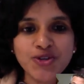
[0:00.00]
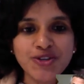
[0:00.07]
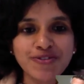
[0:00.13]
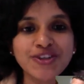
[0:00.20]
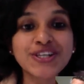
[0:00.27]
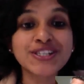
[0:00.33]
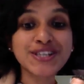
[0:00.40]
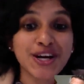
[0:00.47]
of the
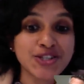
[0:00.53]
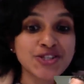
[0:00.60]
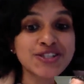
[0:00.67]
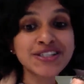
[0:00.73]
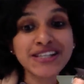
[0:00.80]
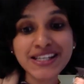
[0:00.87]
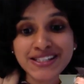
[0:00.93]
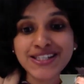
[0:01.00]
discussions
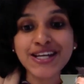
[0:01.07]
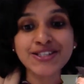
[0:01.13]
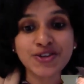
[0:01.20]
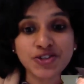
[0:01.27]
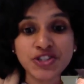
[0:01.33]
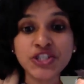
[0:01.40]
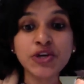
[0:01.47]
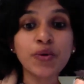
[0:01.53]
these days on
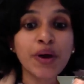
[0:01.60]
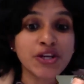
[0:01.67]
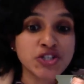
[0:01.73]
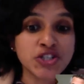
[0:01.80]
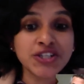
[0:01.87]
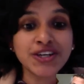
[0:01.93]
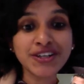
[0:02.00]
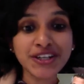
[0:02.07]

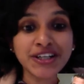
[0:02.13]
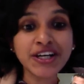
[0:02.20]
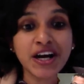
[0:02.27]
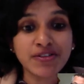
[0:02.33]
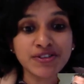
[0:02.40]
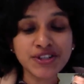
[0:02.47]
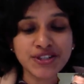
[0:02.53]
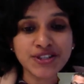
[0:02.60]
geoengineering
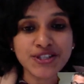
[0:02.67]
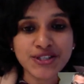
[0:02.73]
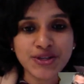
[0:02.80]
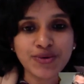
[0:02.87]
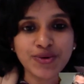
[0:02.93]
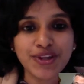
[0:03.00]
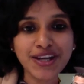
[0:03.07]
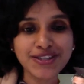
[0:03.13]
governance.
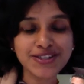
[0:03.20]
So that's the